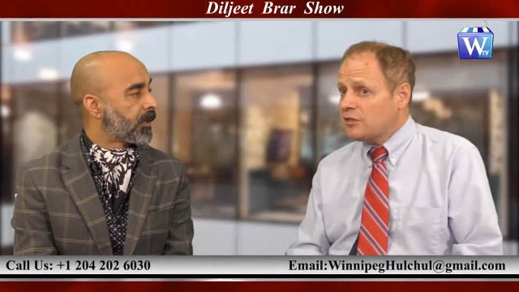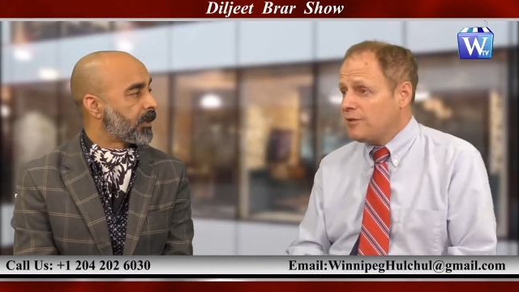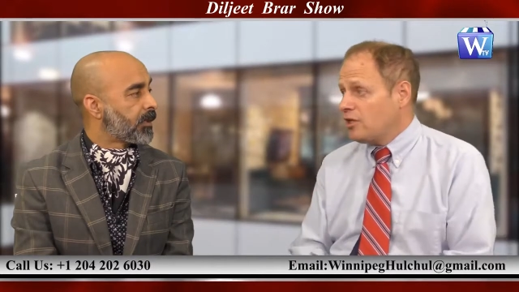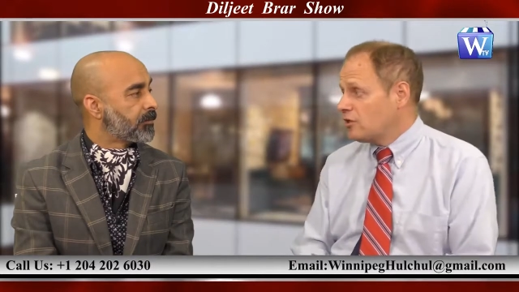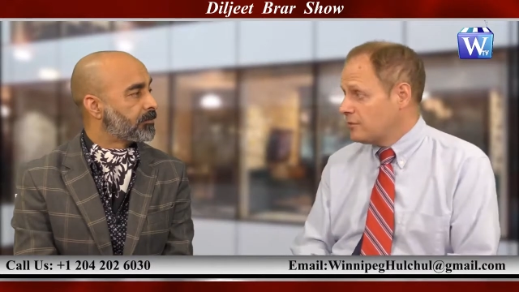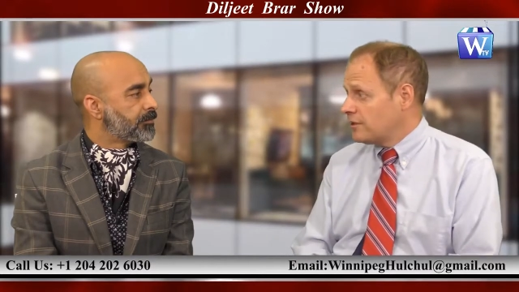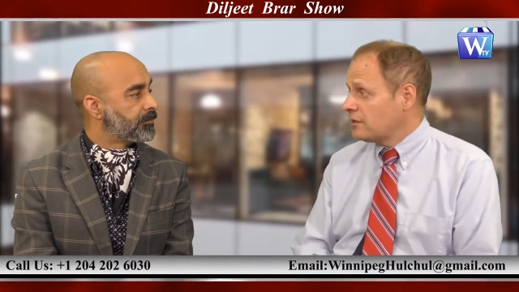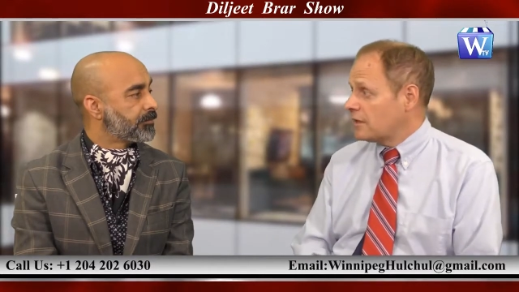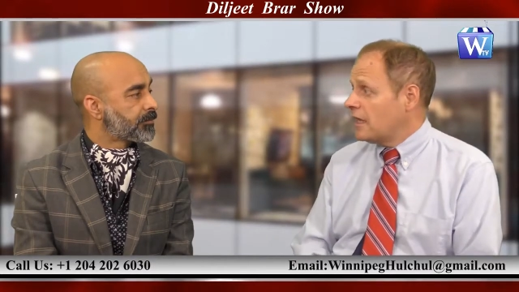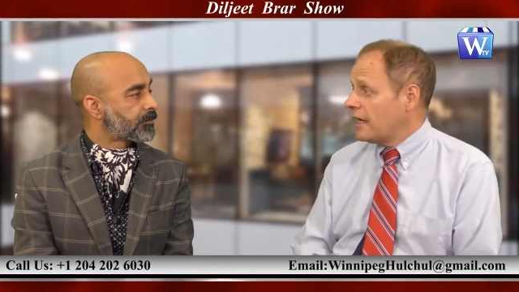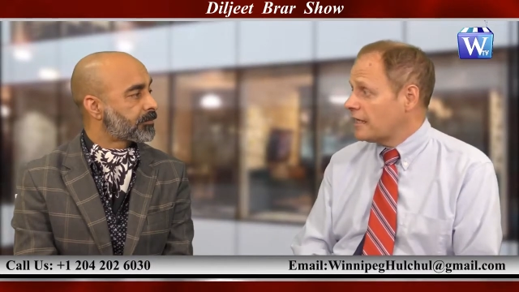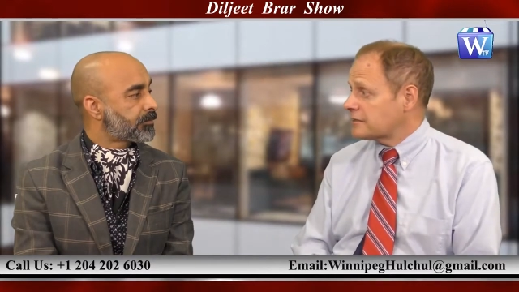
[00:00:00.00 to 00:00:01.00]
Speaker 1: going to be on the middle
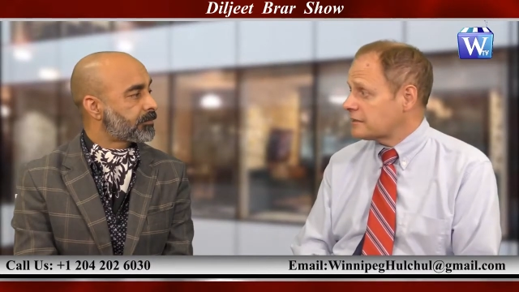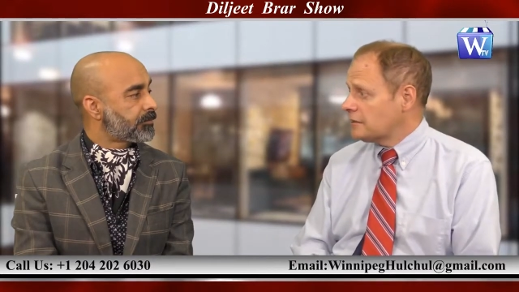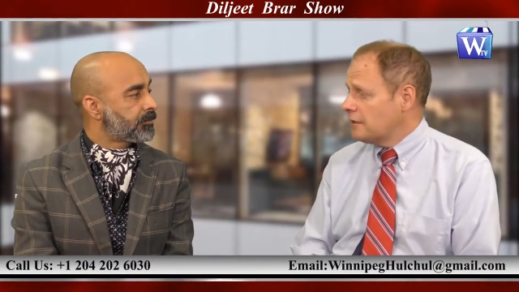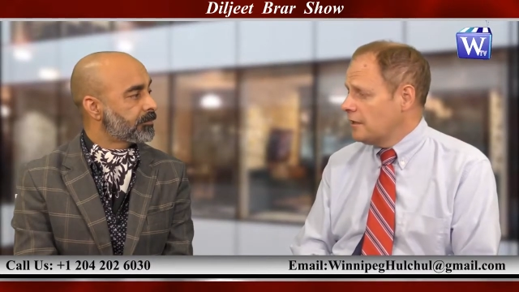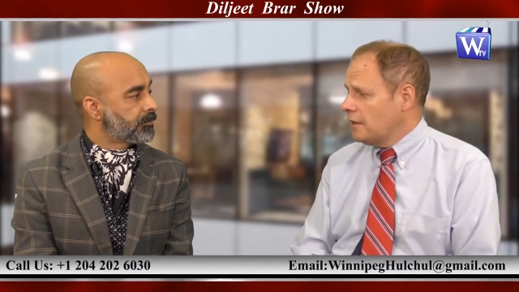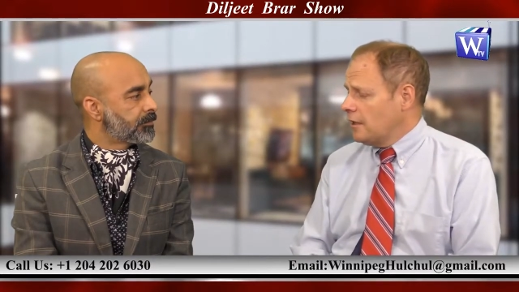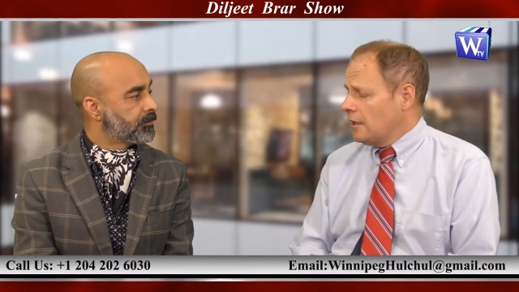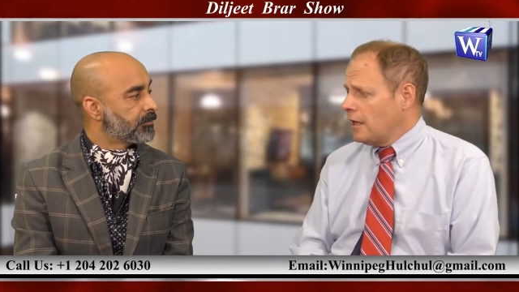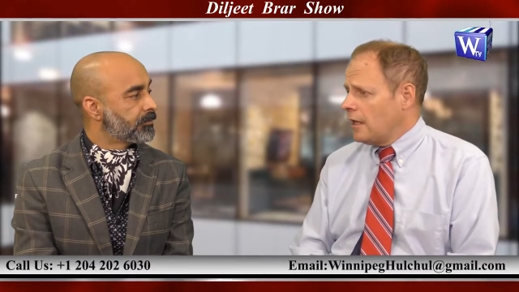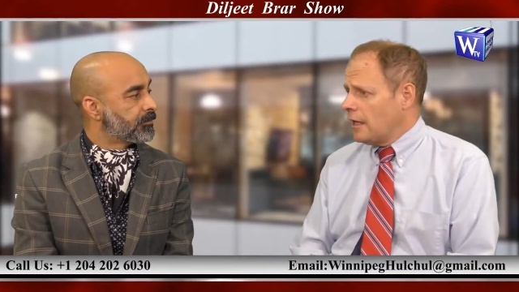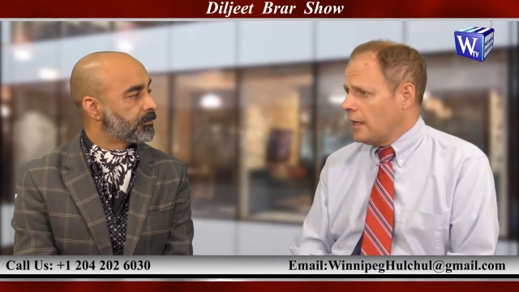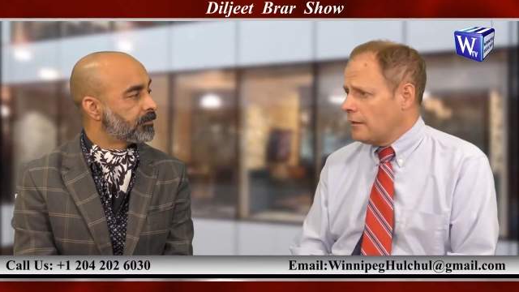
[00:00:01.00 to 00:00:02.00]
class.
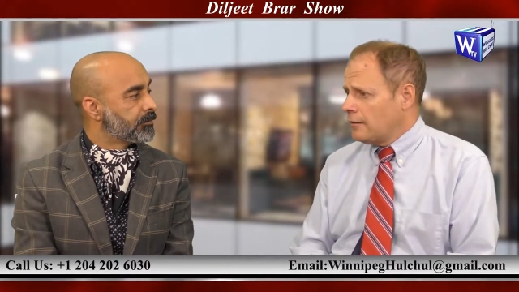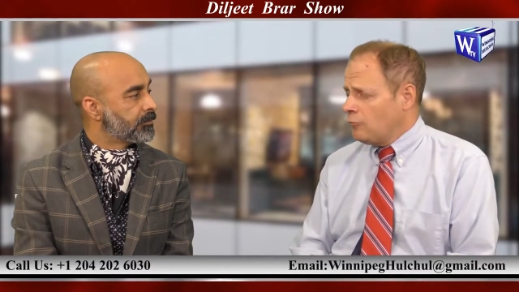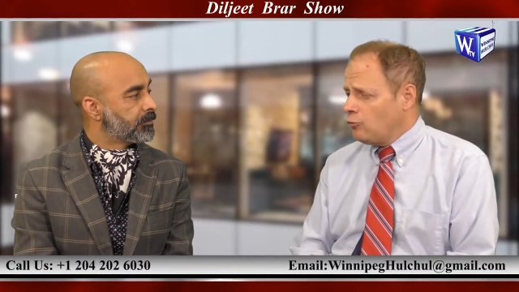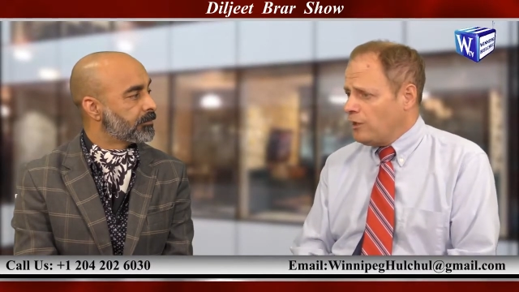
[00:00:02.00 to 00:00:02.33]
Uh,